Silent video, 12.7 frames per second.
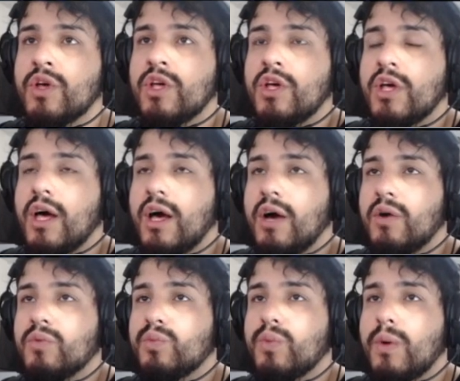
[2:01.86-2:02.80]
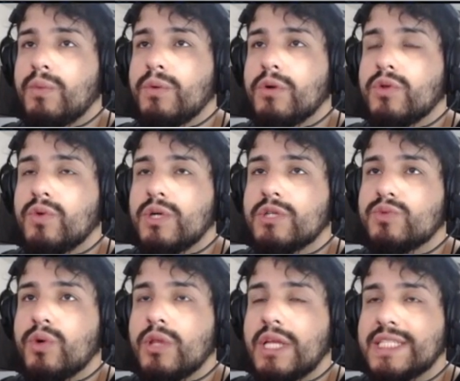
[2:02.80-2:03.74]
what we'll do is
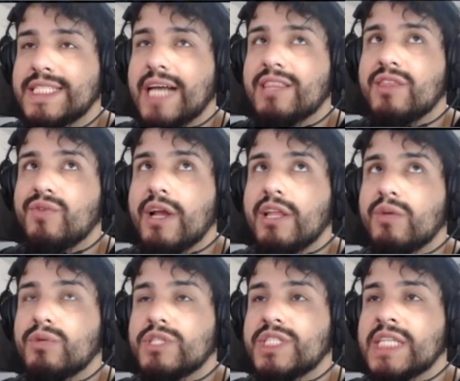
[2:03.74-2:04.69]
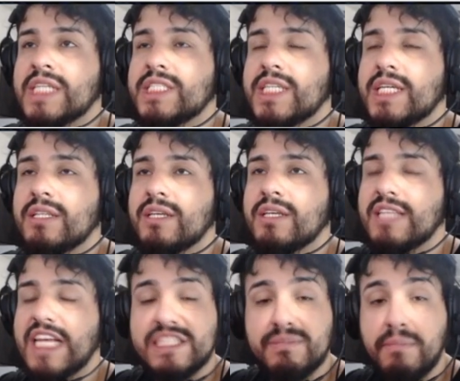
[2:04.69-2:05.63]
we will attack directly with Shenshen.
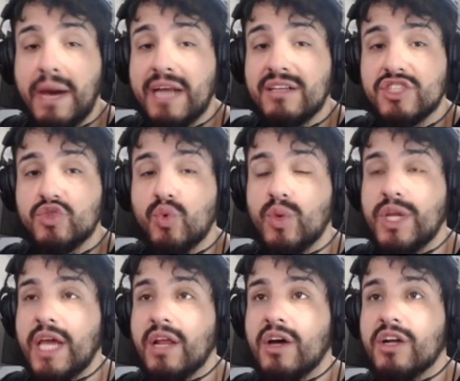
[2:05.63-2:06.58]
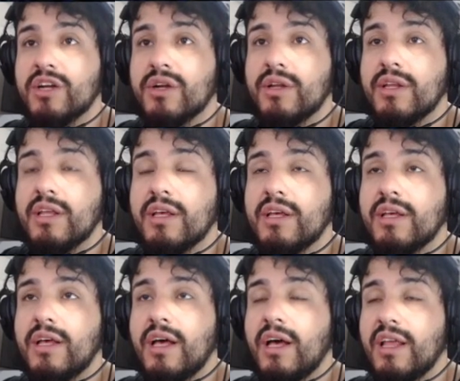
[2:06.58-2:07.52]
That's minus 2,800
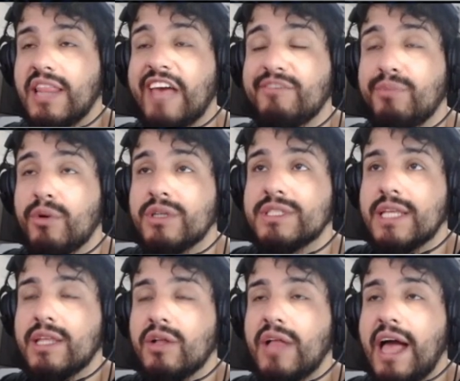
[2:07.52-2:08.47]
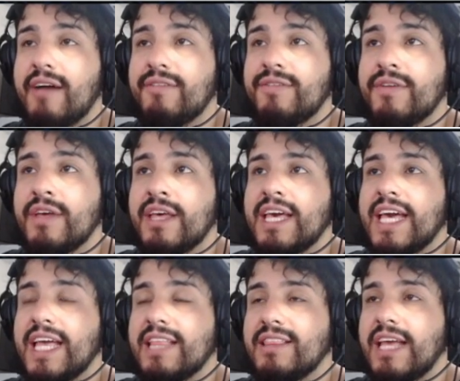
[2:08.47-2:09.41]
life points that they'll have.
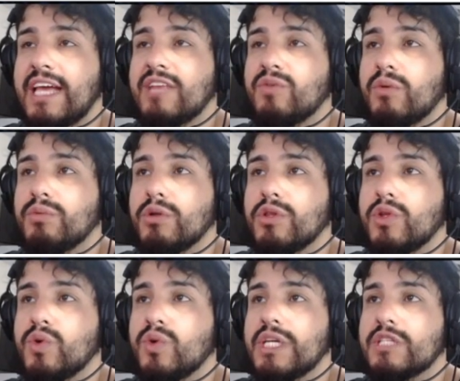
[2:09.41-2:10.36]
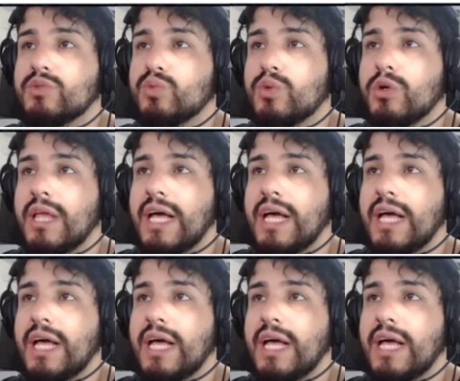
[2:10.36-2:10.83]
And then what we'll do is we'll